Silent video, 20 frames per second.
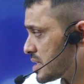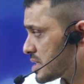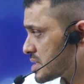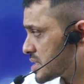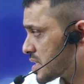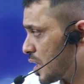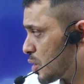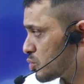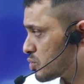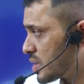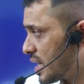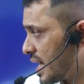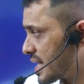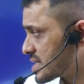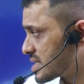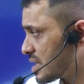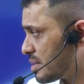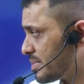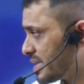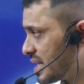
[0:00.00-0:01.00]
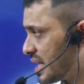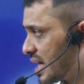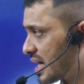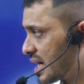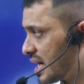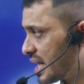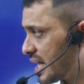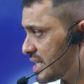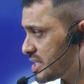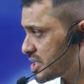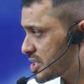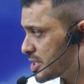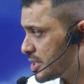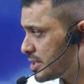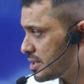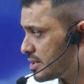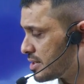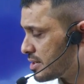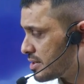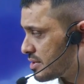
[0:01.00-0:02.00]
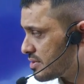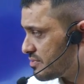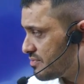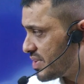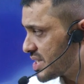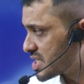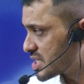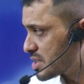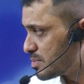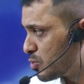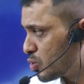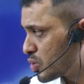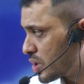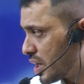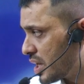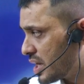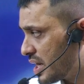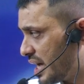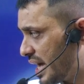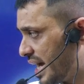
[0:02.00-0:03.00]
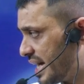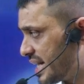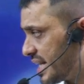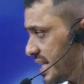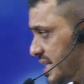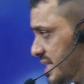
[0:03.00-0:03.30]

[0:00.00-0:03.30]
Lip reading: south Assam and Nagaland, west Bhutan, and